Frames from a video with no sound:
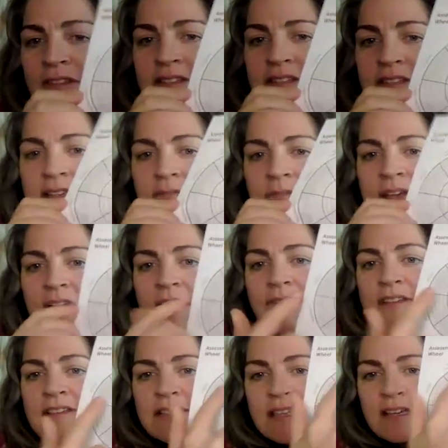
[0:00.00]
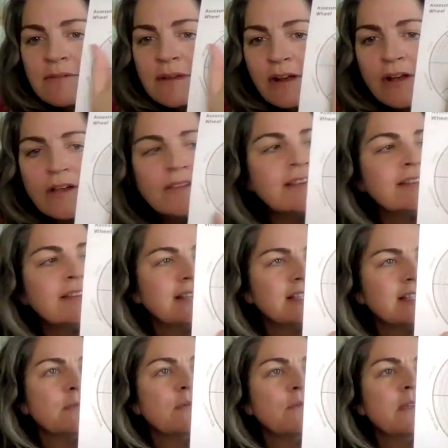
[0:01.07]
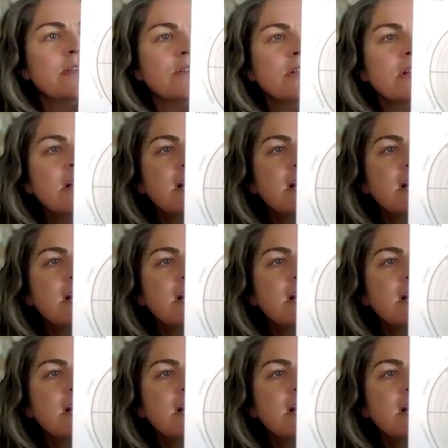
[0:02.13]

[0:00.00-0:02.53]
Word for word: this thing we call the assessment wheel,